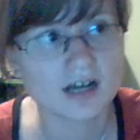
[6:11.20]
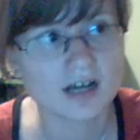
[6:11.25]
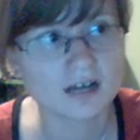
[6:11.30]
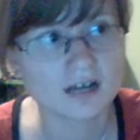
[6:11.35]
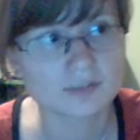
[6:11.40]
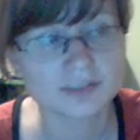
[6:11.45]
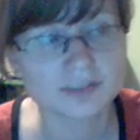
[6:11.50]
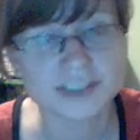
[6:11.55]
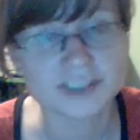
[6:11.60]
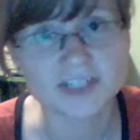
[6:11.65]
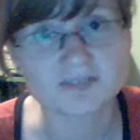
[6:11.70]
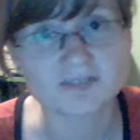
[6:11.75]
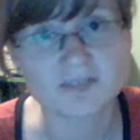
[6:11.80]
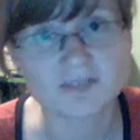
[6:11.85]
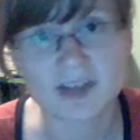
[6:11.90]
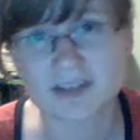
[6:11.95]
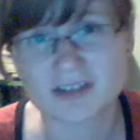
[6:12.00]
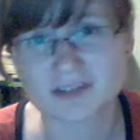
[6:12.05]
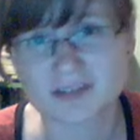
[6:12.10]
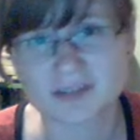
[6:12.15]
Which I
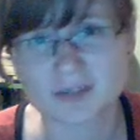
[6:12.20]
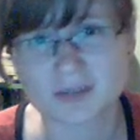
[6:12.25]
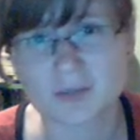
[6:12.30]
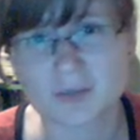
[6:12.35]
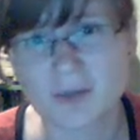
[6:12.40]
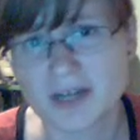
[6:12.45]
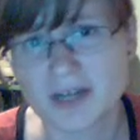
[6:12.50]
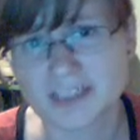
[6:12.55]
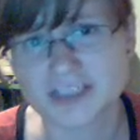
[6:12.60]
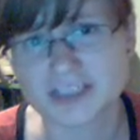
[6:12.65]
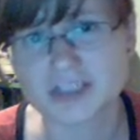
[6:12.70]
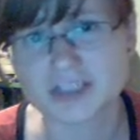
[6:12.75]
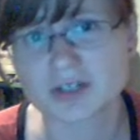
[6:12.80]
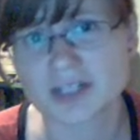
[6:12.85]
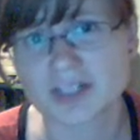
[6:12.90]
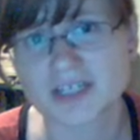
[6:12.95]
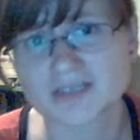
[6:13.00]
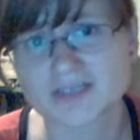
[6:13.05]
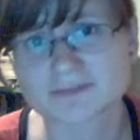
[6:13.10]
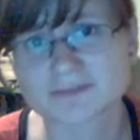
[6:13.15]
found quite
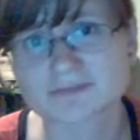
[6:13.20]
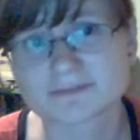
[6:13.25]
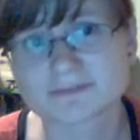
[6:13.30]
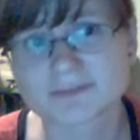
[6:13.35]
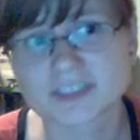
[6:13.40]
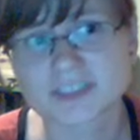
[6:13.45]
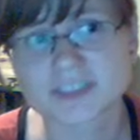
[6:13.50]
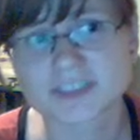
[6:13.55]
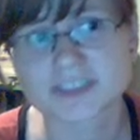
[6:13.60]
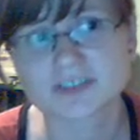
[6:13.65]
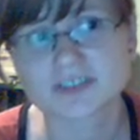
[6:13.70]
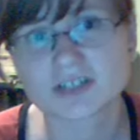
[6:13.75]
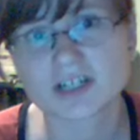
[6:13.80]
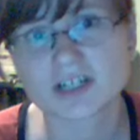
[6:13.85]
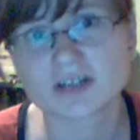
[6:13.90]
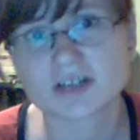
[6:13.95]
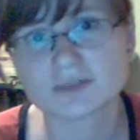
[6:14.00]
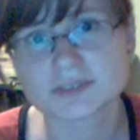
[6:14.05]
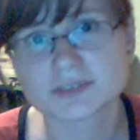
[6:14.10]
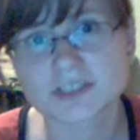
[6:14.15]
shocking, considering
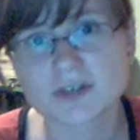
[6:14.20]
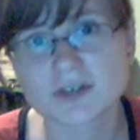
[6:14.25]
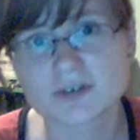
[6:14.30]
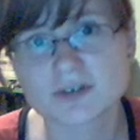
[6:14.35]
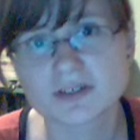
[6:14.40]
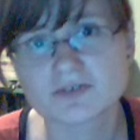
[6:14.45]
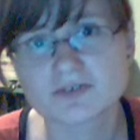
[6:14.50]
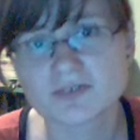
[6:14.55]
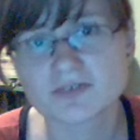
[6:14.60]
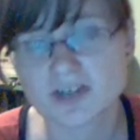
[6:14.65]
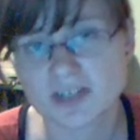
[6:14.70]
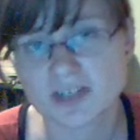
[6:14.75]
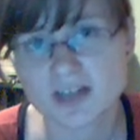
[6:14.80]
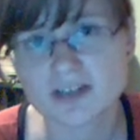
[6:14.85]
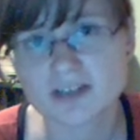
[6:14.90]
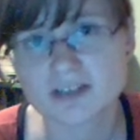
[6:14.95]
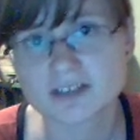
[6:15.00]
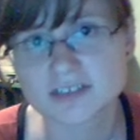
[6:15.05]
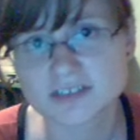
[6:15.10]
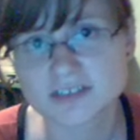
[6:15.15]
I was only very
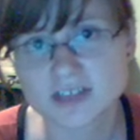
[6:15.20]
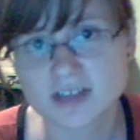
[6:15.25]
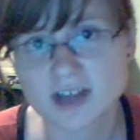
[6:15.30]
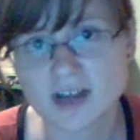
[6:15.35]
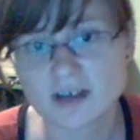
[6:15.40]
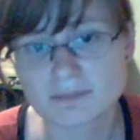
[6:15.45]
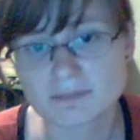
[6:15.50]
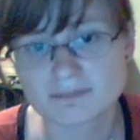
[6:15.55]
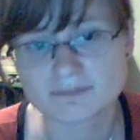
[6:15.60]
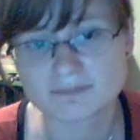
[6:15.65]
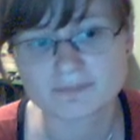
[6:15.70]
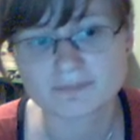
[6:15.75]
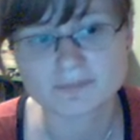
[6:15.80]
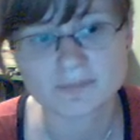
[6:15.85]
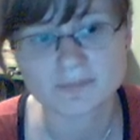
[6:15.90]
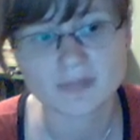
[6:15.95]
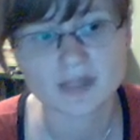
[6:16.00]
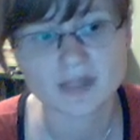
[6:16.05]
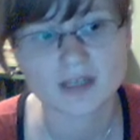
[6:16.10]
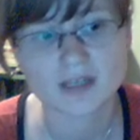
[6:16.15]
young at the time.
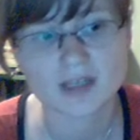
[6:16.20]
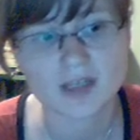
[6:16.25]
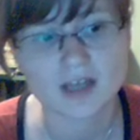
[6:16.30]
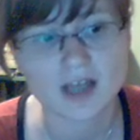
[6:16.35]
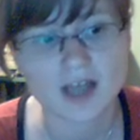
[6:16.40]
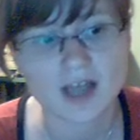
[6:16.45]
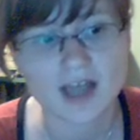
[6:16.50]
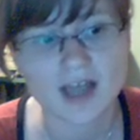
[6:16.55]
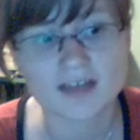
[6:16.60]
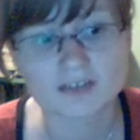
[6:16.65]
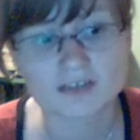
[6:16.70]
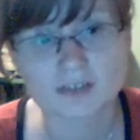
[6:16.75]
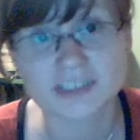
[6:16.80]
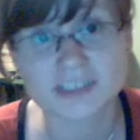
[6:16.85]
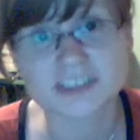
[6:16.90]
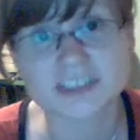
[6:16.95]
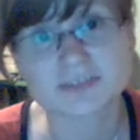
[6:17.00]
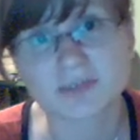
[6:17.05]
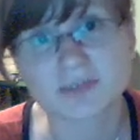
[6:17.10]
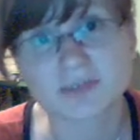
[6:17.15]
And the
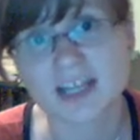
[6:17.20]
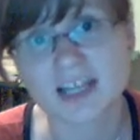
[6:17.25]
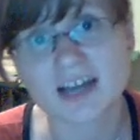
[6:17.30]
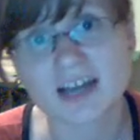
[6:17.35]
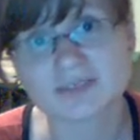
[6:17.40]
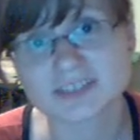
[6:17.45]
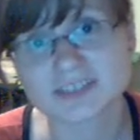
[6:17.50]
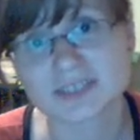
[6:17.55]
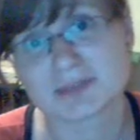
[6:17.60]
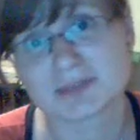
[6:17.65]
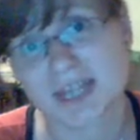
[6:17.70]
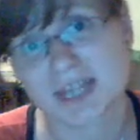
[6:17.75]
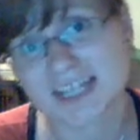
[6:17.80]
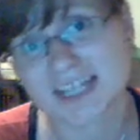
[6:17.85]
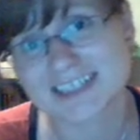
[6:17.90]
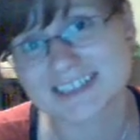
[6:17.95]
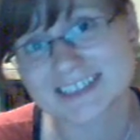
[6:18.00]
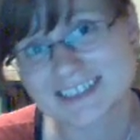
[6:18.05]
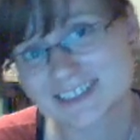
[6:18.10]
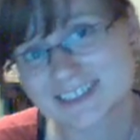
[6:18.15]
rest of my life seemed like
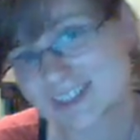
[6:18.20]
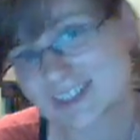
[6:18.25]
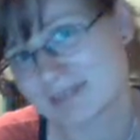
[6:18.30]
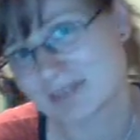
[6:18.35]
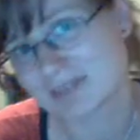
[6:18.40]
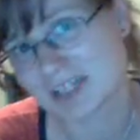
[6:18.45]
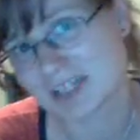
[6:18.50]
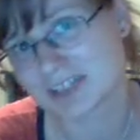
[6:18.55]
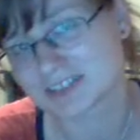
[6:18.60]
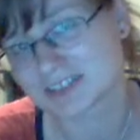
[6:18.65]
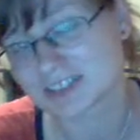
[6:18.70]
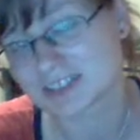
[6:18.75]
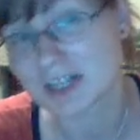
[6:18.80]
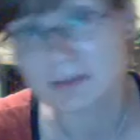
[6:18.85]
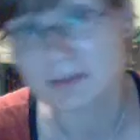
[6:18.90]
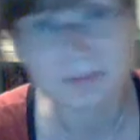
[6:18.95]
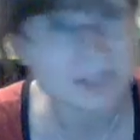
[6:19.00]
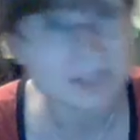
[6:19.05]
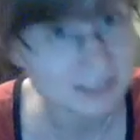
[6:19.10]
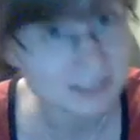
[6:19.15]
an extremely long
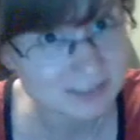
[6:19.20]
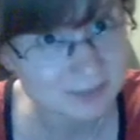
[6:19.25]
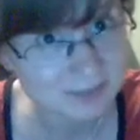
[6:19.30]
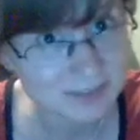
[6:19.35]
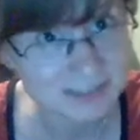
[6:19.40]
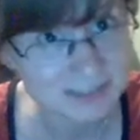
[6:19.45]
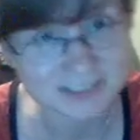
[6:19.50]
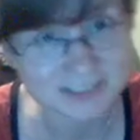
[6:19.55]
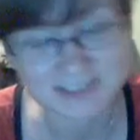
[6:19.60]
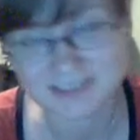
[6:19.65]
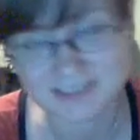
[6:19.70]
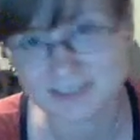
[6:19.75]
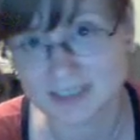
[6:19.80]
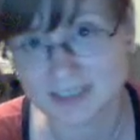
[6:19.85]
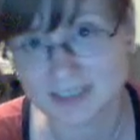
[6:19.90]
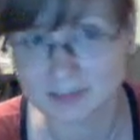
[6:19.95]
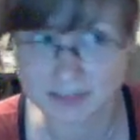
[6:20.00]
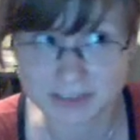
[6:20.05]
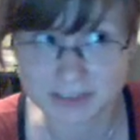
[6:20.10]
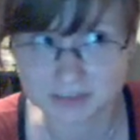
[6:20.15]
time, because it was,
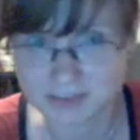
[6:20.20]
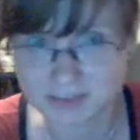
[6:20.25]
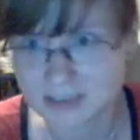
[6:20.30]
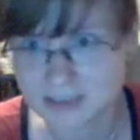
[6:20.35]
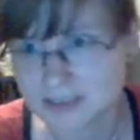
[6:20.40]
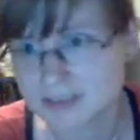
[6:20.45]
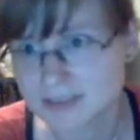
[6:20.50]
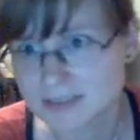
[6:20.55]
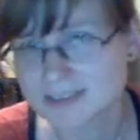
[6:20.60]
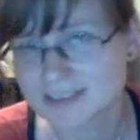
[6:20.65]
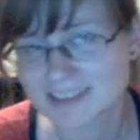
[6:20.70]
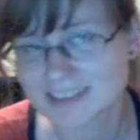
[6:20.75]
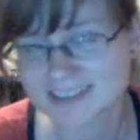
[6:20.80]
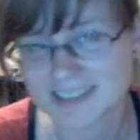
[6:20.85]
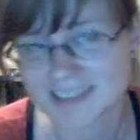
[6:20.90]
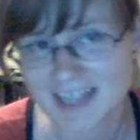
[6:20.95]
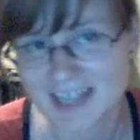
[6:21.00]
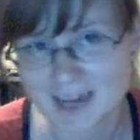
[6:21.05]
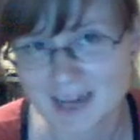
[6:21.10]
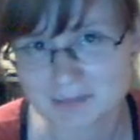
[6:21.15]
I'm assuming, unless
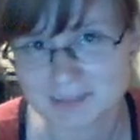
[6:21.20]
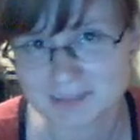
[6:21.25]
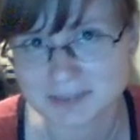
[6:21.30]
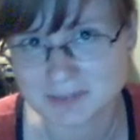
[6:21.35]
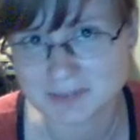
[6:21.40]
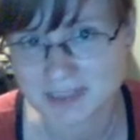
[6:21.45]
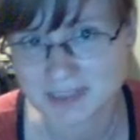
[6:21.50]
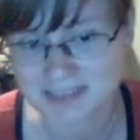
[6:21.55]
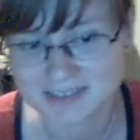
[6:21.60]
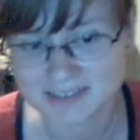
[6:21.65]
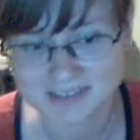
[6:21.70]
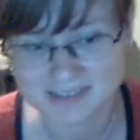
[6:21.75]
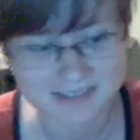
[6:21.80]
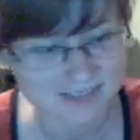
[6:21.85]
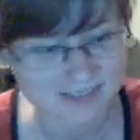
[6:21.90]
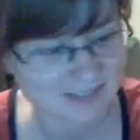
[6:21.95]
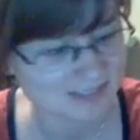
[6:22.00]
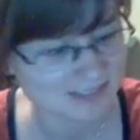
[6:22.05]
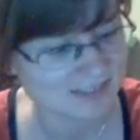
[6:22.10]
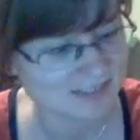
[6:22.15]
something happens to me.
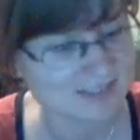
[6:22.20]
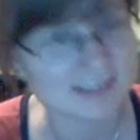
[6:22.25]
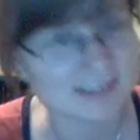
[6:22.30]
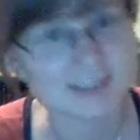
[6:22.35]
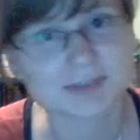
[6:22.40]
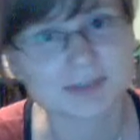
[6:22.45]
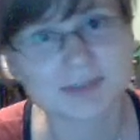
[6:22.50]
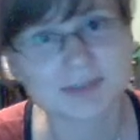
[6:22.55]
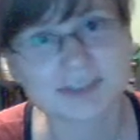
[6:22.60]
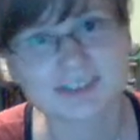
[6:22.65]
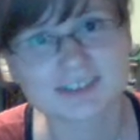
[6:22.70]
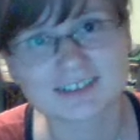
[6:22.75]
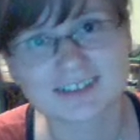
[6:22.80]
Touch wood.